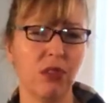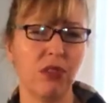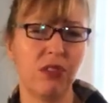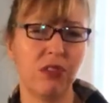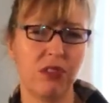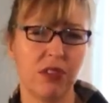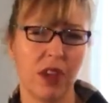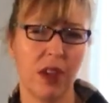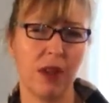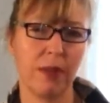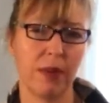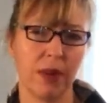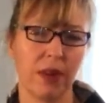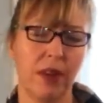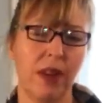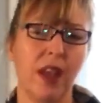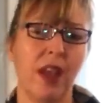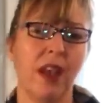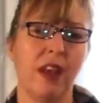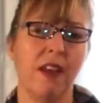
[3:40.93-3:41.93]

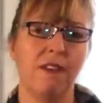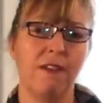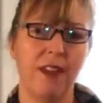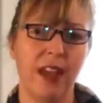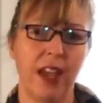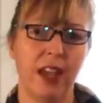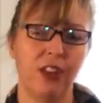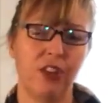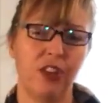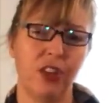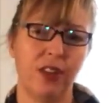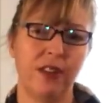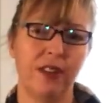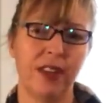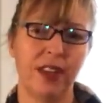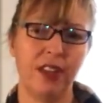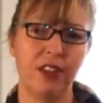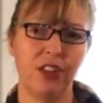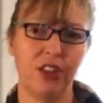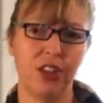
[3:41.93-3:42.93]
stubborn fascia
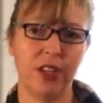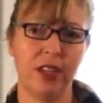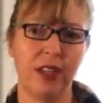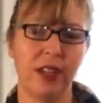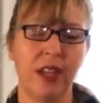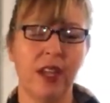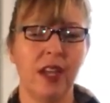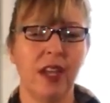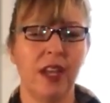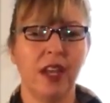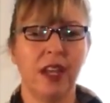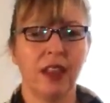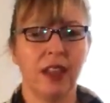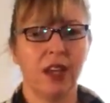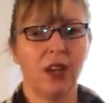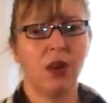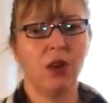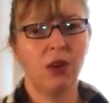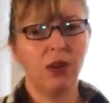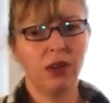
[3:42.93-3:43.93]
tension,
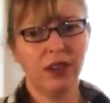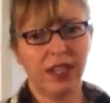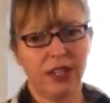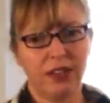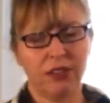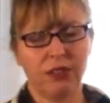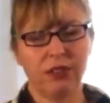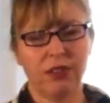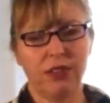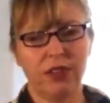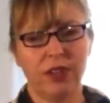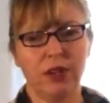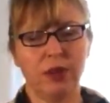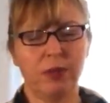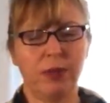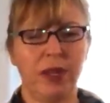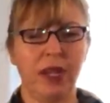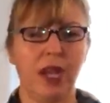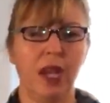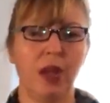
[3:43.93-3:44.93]
the cold laser
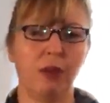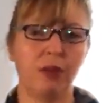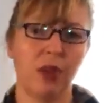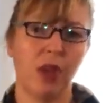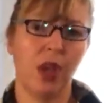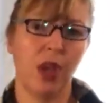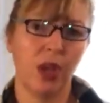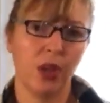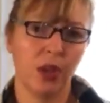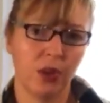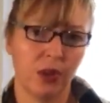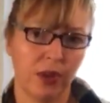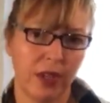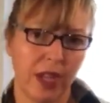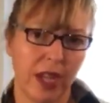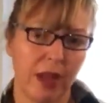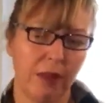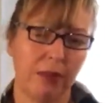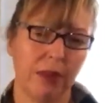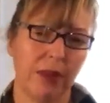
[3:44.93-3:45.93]
therapy helps
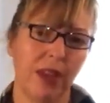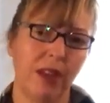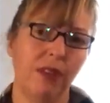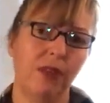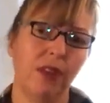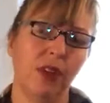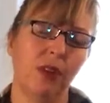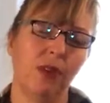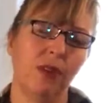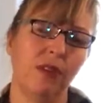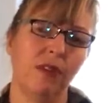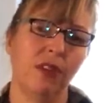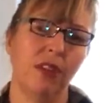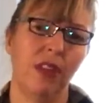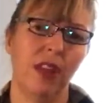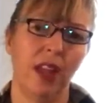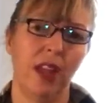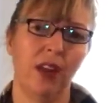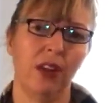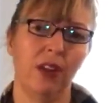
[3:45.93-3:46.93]
create blood flow into
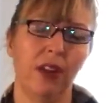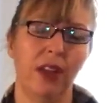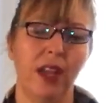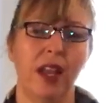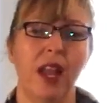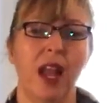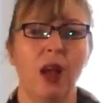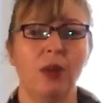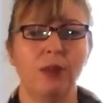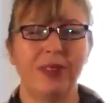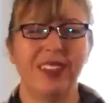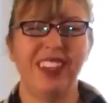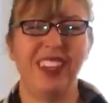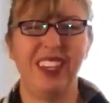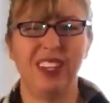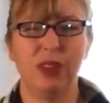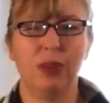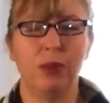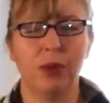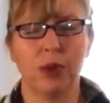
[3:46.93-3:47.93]
the area and helps it
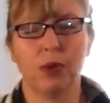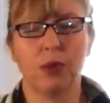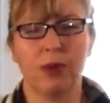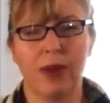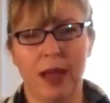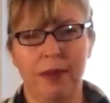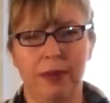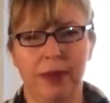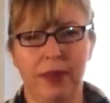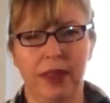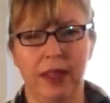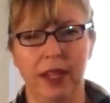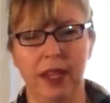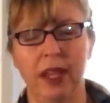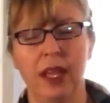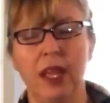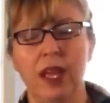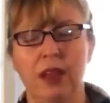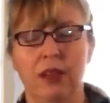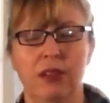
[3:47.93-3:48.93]
heal more rapidly.
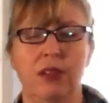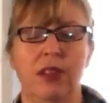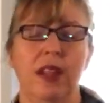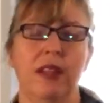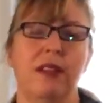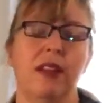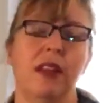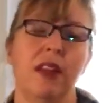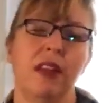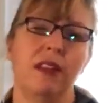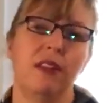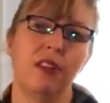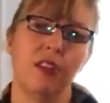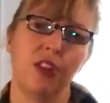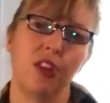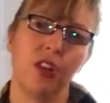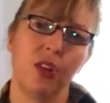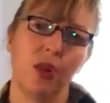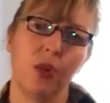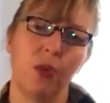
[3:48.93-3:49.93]
So that's an
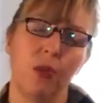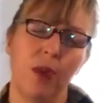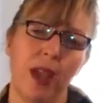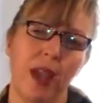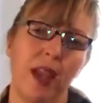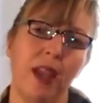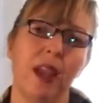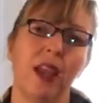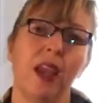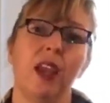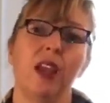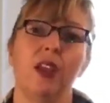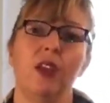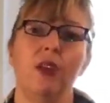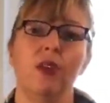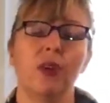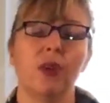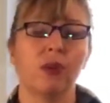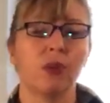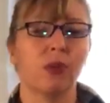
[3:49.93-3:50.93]
additional way
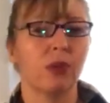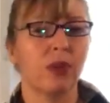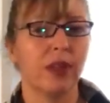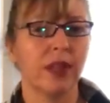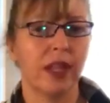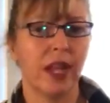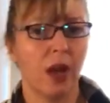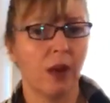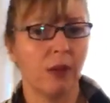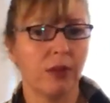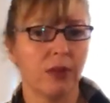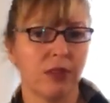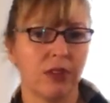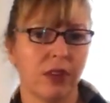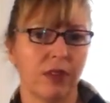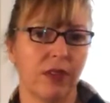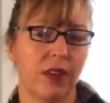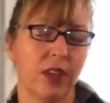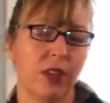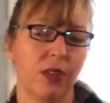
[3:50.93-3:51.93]
you can really help
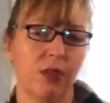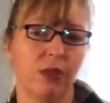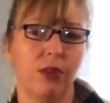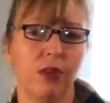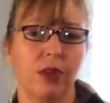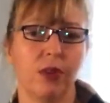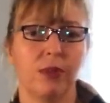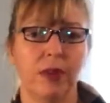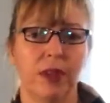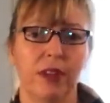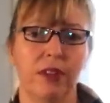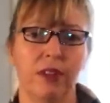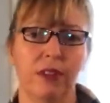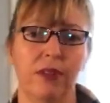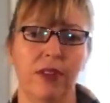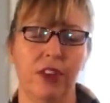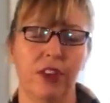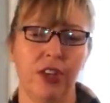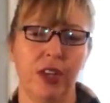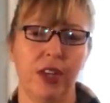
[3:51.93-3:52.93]
yourself get through your plantar
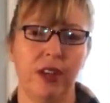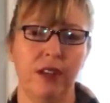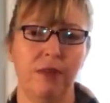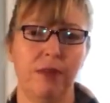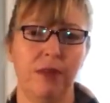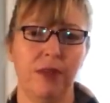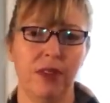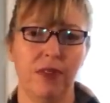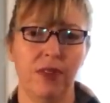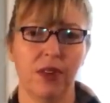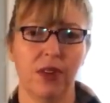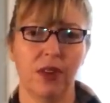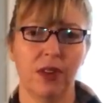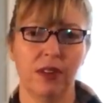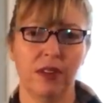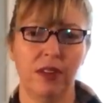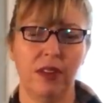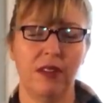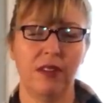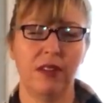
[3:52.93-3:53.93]
fasciitis
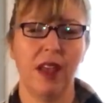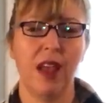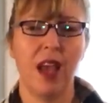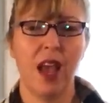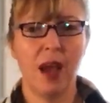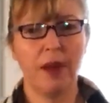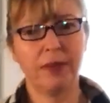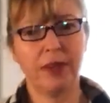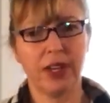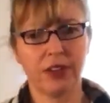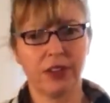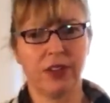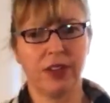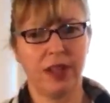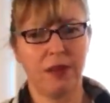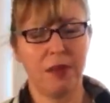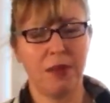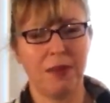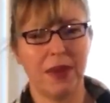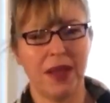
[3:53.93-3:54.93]
difficulties. I'm Dr.
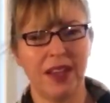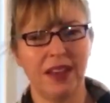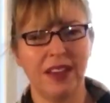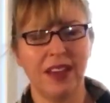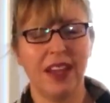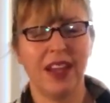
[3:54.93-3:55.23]
Amy Bend.